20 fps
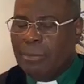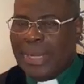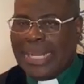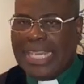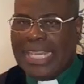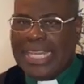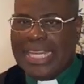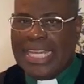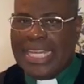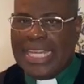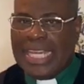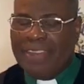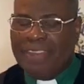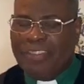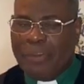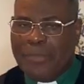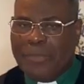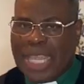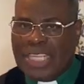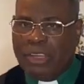But he need
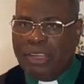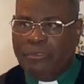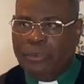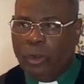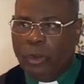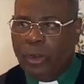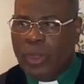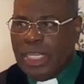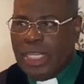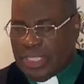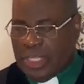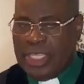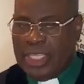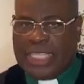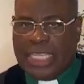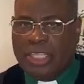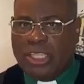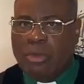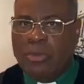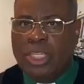information for her. So he
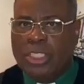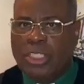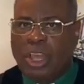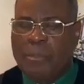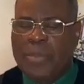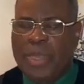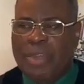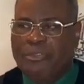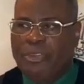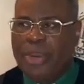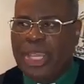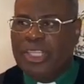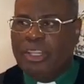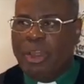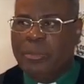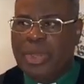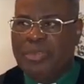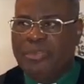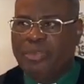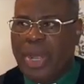said, don't be afraid.
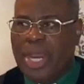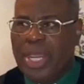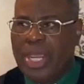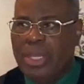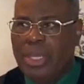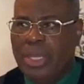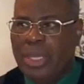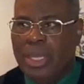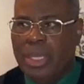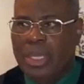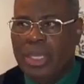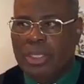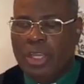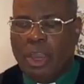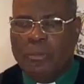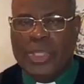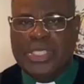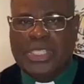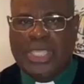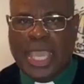Don't be afraid.
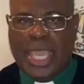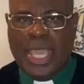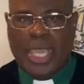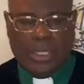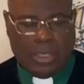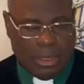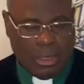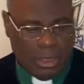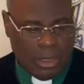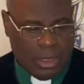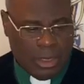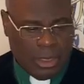Don't be scared.